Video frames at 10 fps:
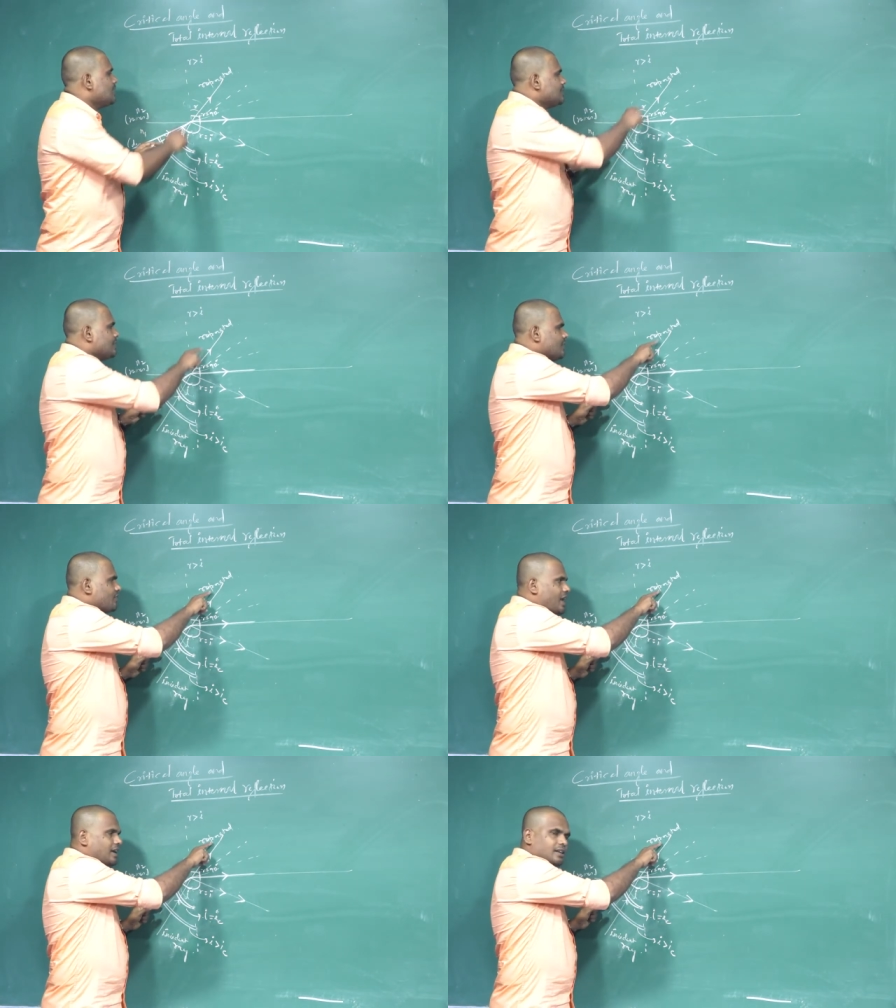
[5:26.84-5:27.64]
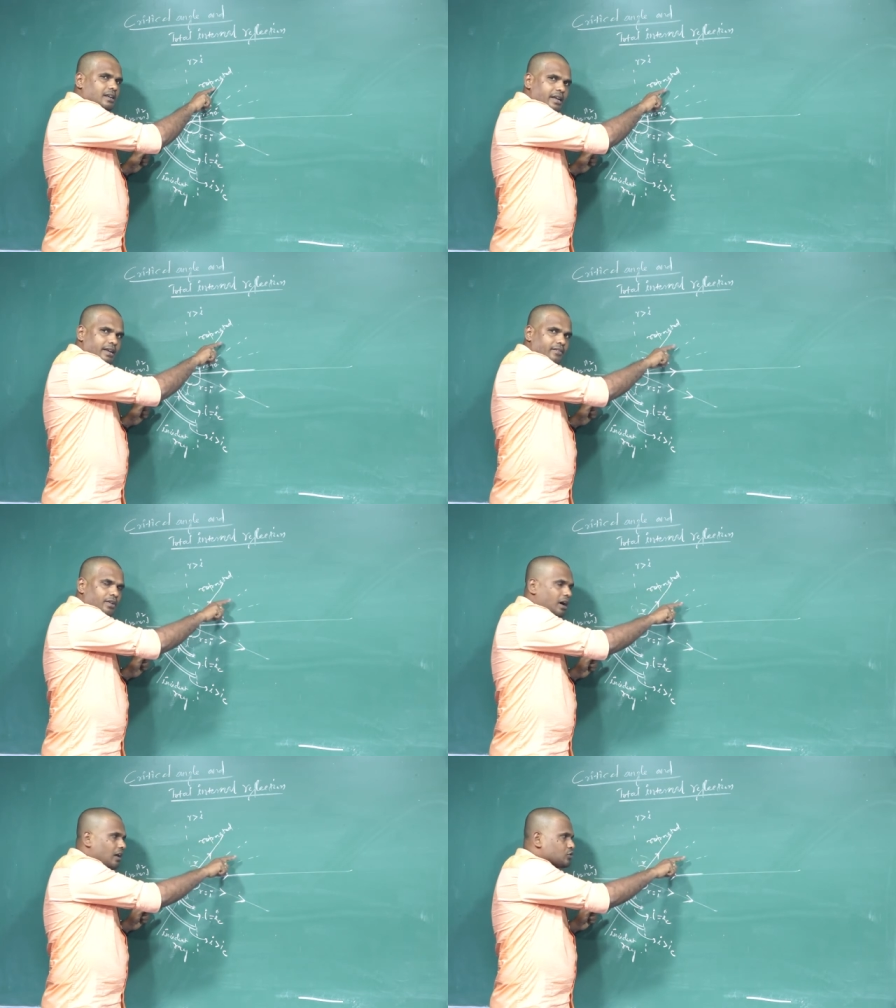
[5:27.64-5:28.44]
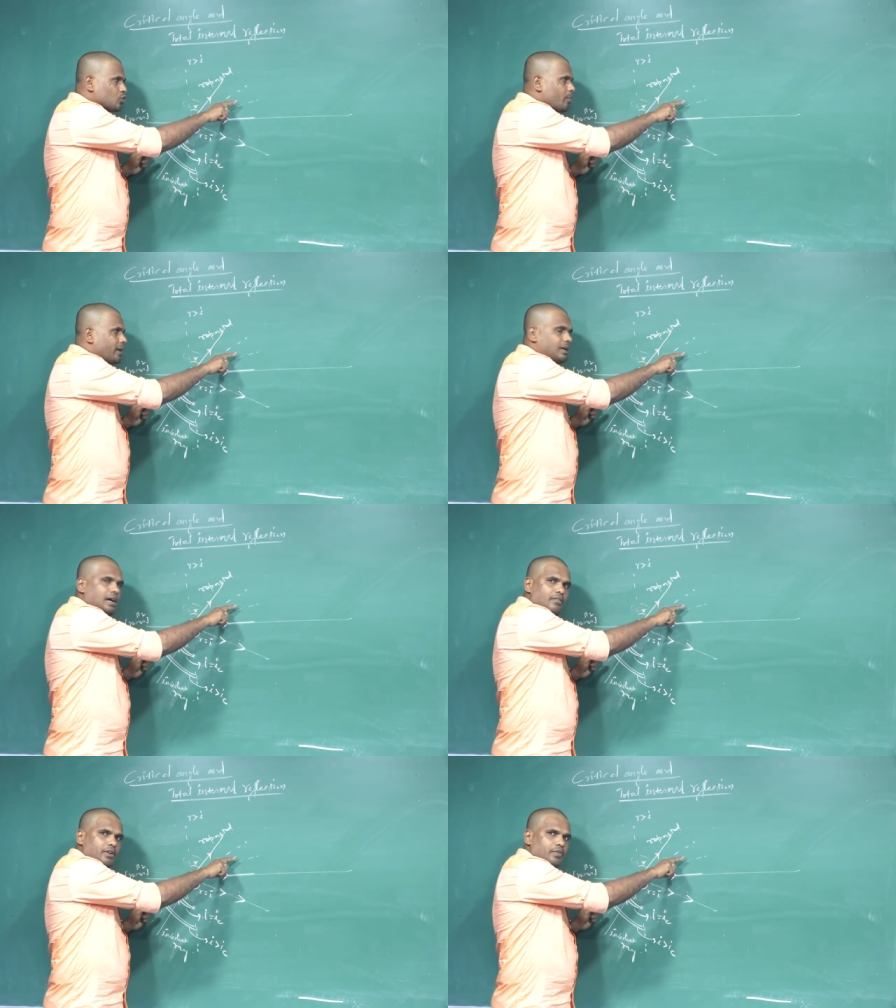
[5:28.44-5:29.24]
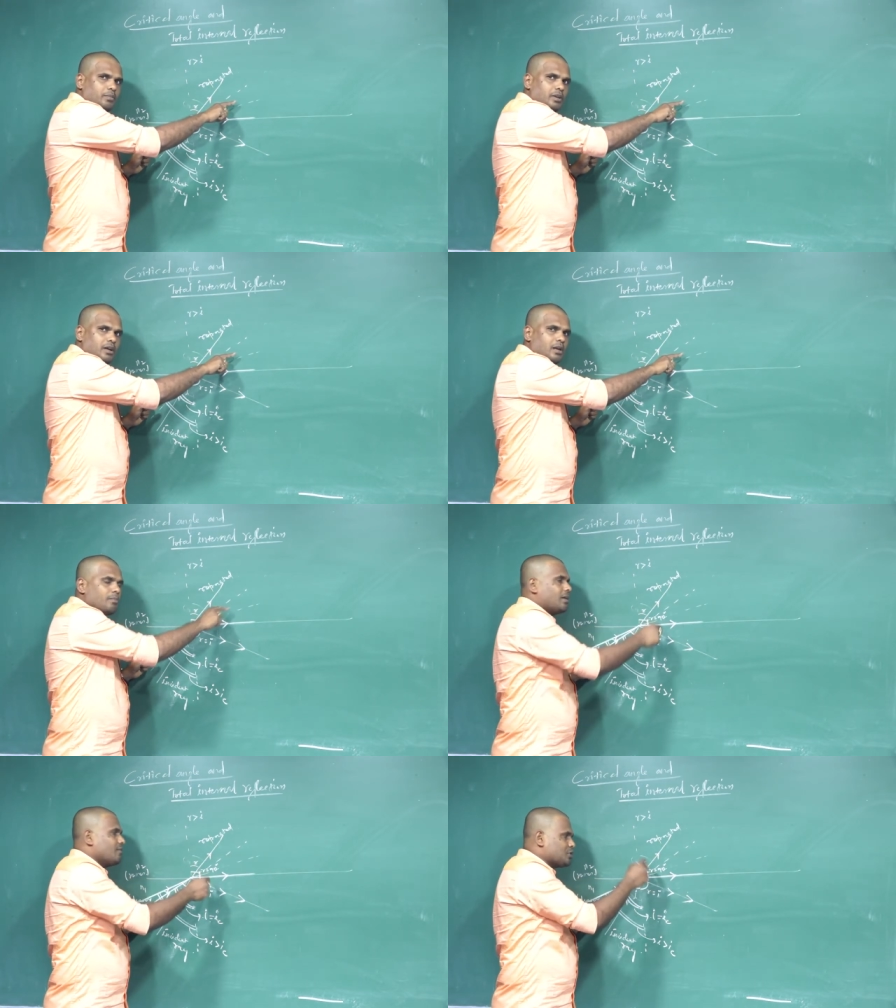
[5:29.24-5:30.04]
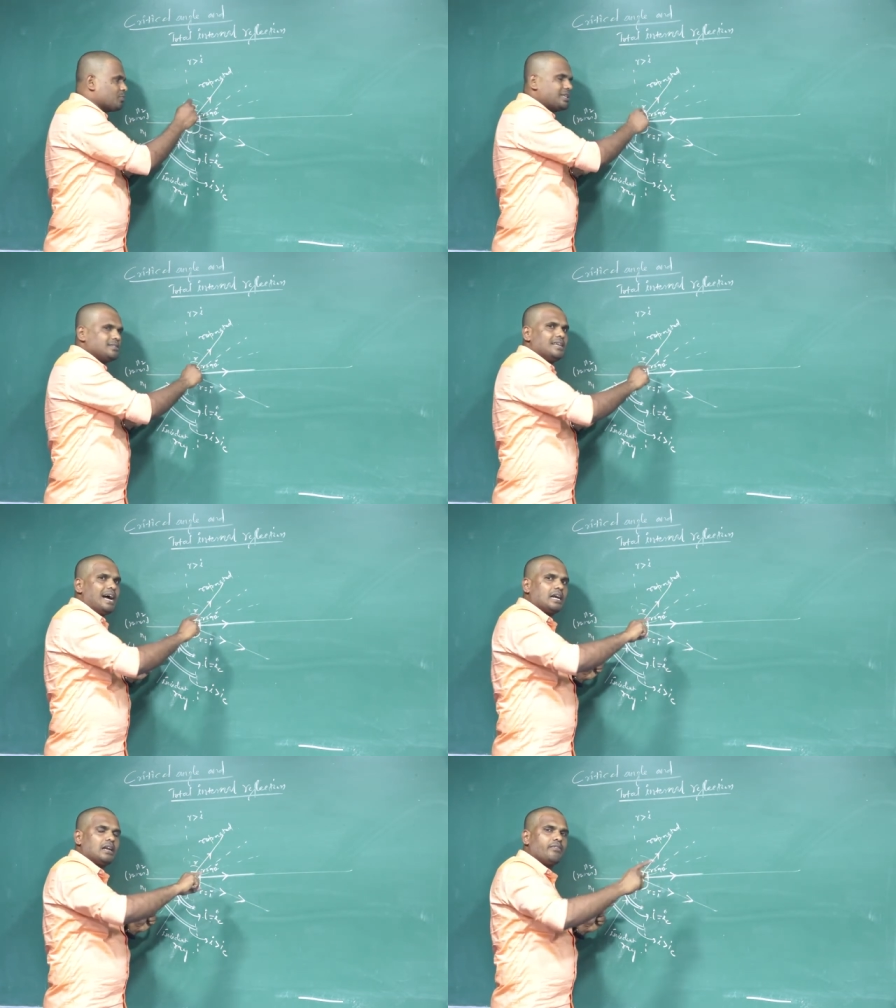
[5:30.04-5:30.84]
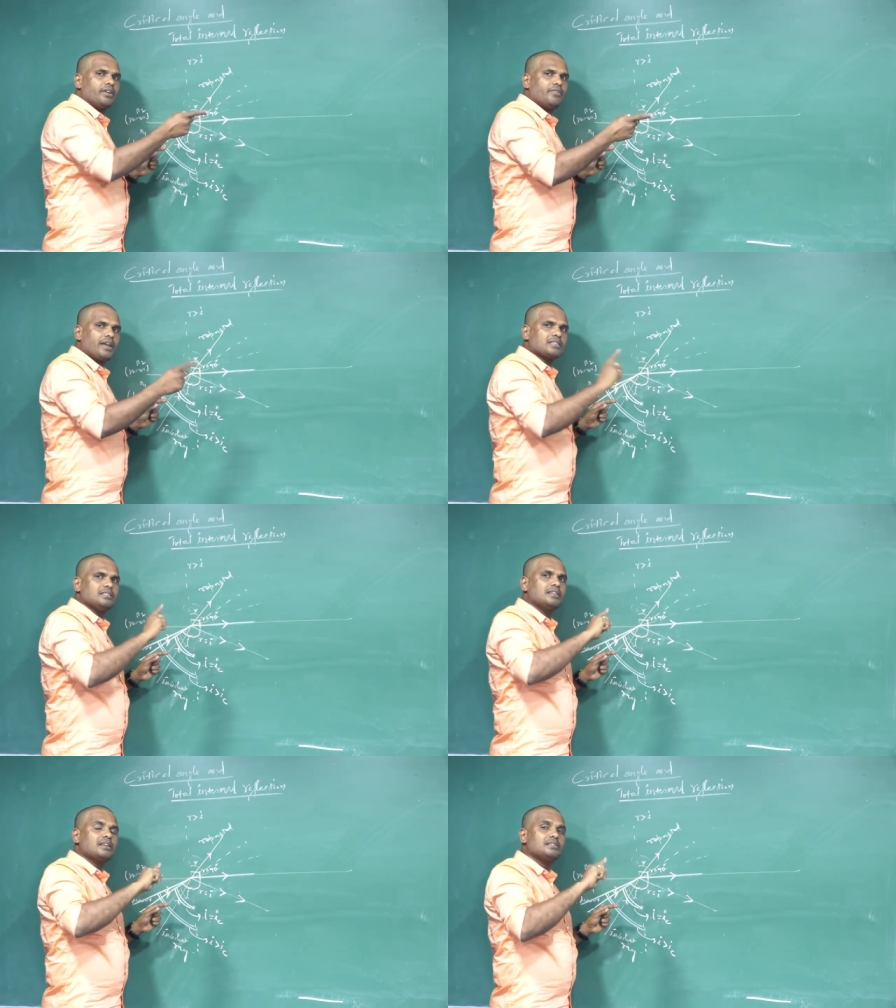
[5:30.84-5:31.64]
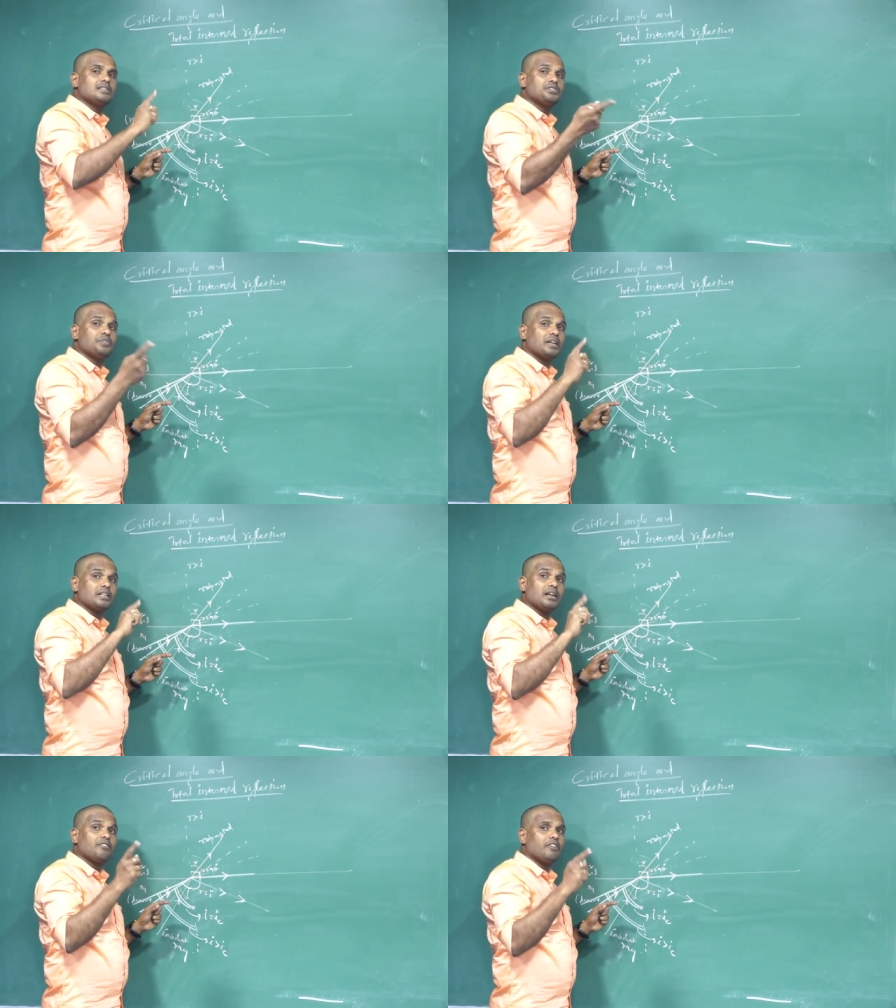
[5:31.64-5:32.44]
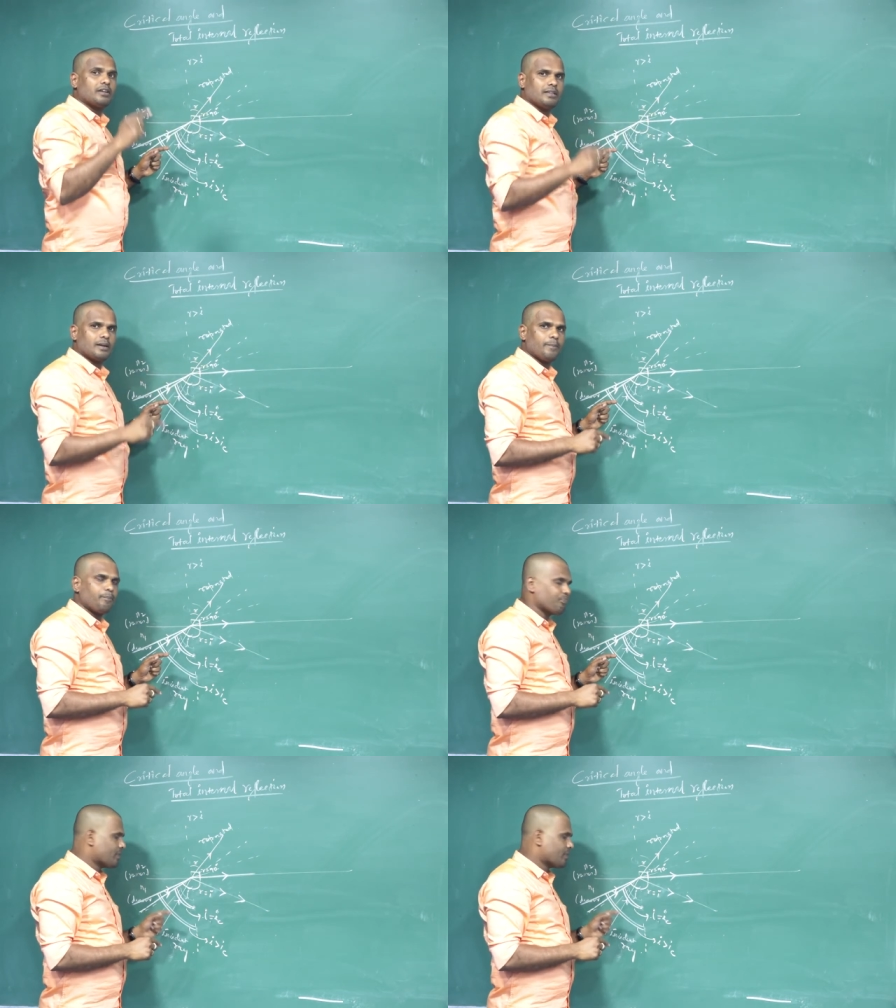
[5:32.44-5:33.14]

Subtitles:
the refracted ray will also bend away from the normal, which means the angle of refraction increases further and further.